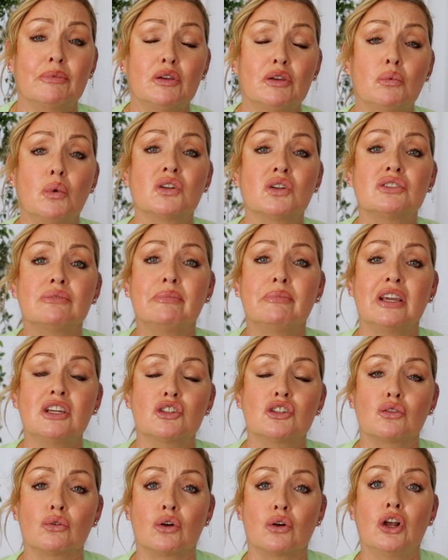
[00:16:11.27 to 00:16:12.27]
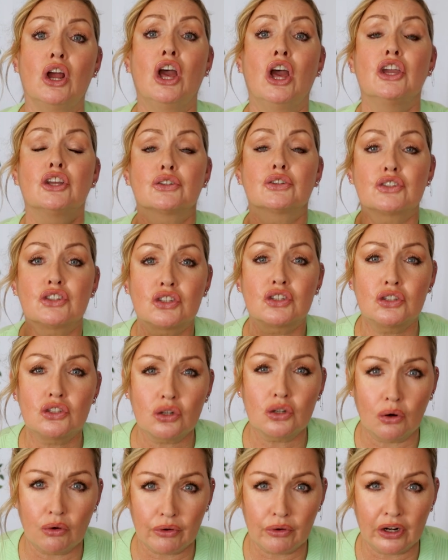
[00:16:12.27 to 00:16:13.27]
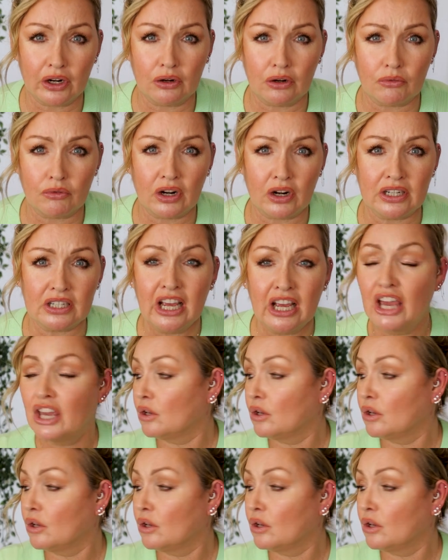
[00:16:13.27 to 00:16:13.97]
you want to make sure you're storing her right.